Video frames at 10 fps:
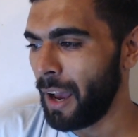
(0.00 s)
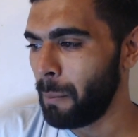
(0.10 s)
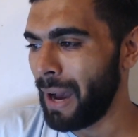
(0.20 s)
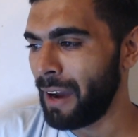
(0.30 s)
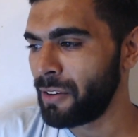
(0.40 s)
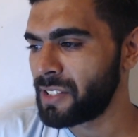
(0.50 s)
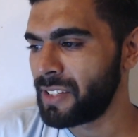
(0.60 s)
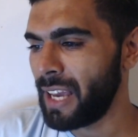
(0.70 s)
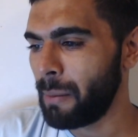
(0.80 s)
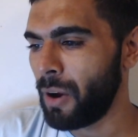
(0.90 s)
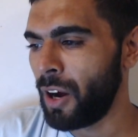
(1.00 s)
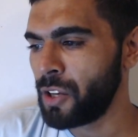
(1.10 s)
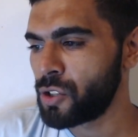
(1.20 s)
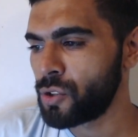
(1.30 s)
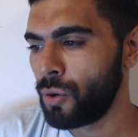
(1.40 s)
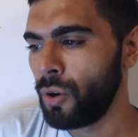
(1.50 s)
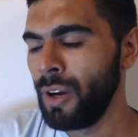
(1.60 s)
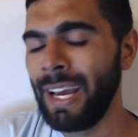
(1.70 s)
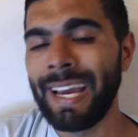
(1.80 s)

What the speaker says: Matter as CM, are you sure?